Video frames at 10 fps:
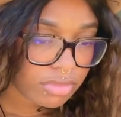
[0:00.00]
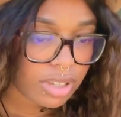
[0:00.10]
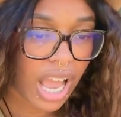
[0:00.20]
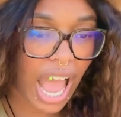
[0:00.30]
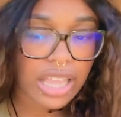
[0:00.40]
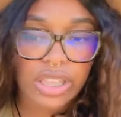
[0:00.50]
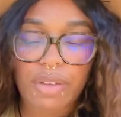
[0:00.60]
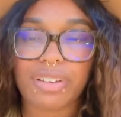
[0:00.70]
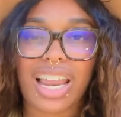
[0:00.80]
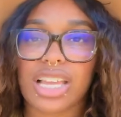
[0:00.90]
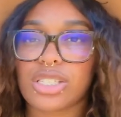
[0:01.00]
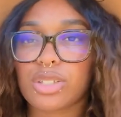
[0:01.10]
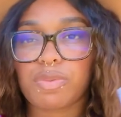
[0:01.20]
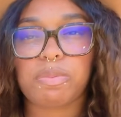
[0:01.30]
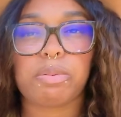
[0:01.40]
I love a nice
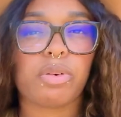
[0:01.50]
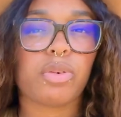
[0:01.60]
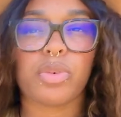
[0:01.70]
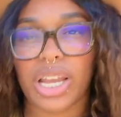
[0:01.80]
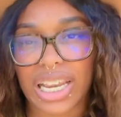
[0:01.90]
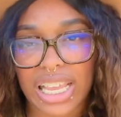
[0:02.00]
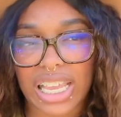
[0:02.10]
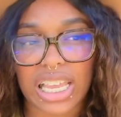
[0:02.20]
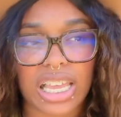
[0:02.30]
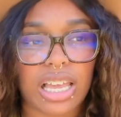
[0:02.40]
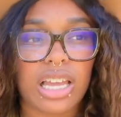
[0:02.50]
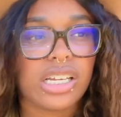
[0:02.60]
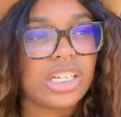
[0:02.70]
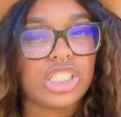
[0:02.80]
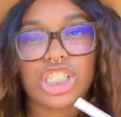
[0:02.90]
pretty
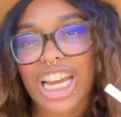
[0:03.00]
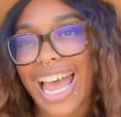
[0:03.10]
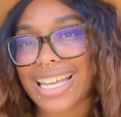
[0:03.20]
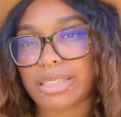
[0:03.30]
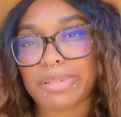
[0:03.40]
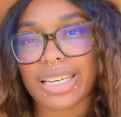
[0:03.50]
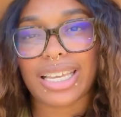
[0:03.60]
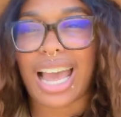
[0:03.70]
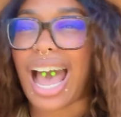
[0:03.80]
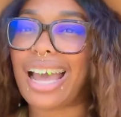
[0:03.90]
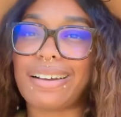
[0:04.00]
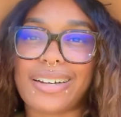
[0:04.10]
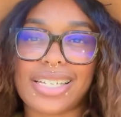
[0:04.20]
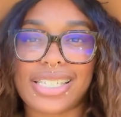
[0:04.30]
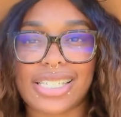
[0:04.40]
jasmine-y,
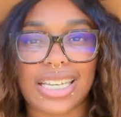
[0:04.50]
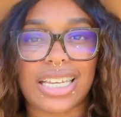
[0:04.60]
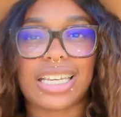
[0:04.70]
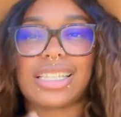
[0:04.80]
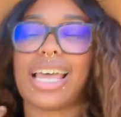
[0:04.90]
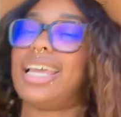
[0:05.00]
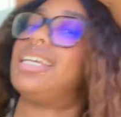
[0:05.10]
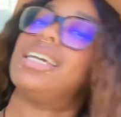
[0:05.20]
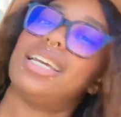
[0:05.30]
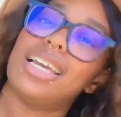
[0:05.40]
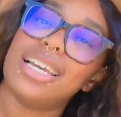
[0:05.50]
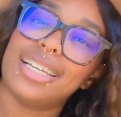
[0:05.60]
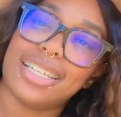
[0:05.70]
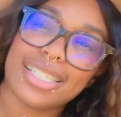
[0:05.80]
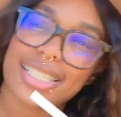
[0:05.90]
irisy like
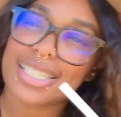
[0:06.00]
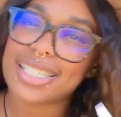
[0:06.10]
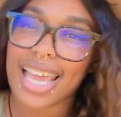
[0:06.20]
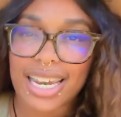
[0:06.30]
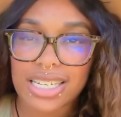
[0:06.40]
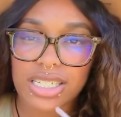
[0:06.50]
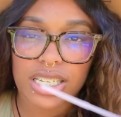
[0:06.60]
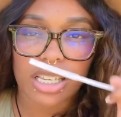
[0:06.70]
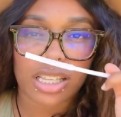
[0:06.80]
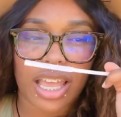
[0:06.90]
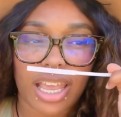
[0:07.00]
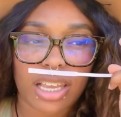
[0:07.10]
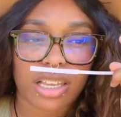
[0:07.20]
scent. Like,